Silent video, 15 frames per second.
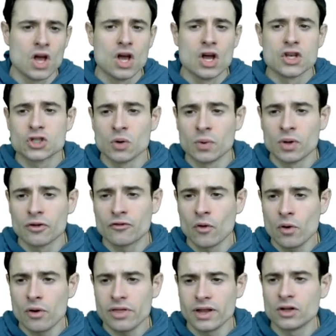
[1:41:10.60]
So with the
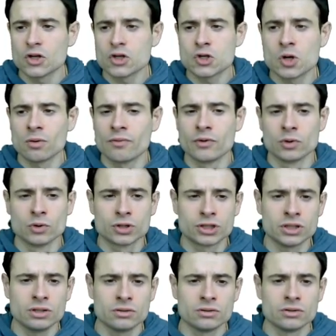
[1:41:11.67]
fourth industrial
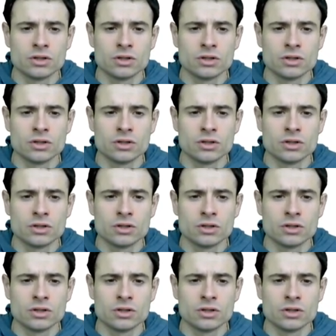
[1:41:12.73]
revolution,